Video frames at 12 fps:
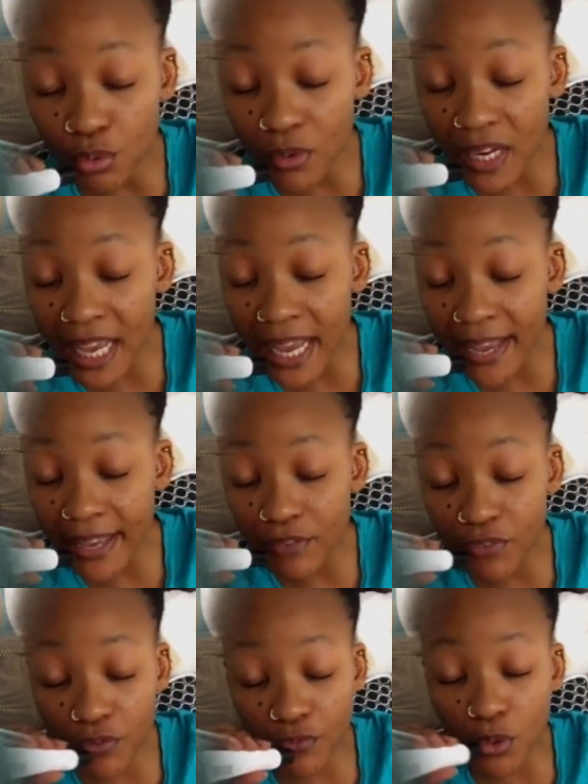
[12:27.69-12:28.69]
to
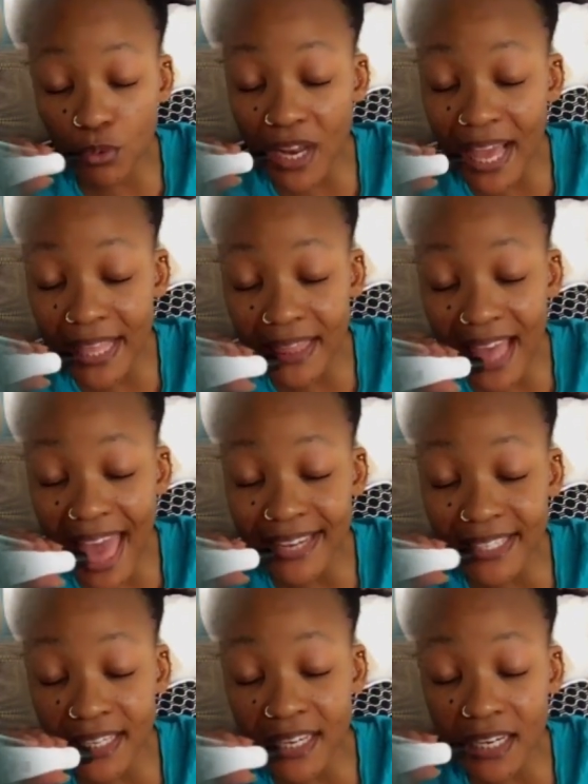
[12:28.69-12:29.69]
leave if you let
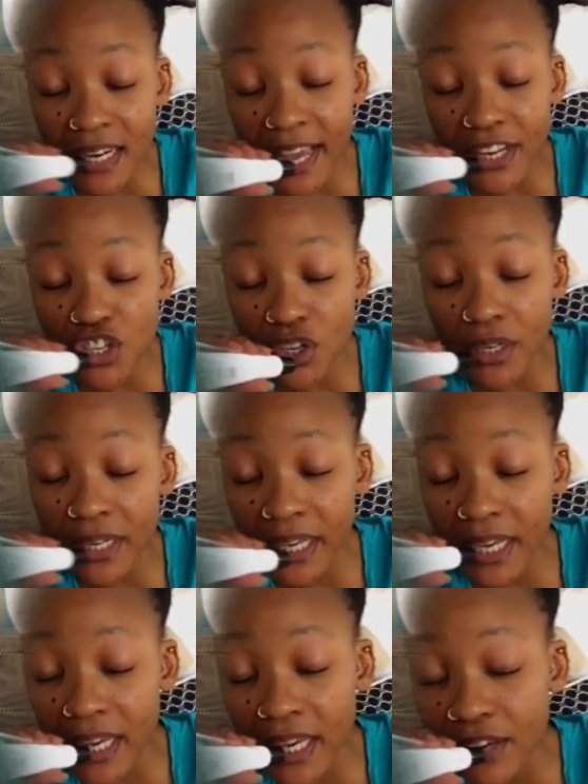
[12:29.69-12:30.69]
that teenager
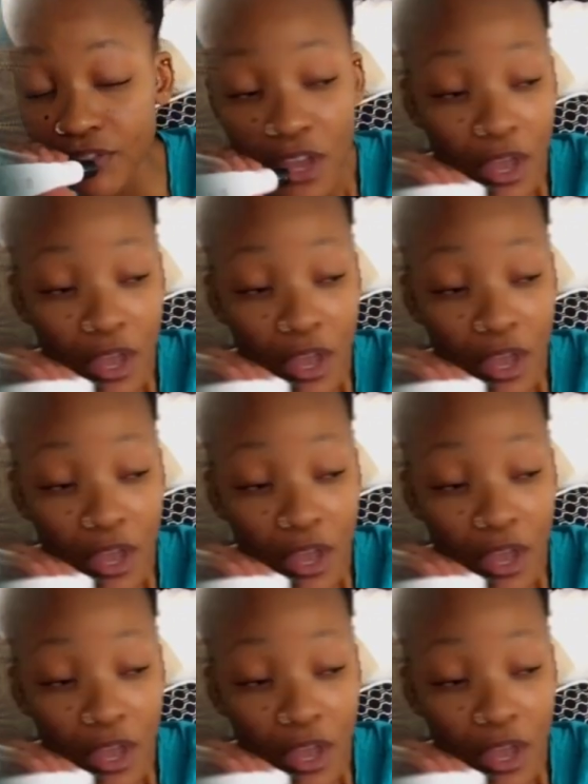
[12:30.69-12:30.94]
leave,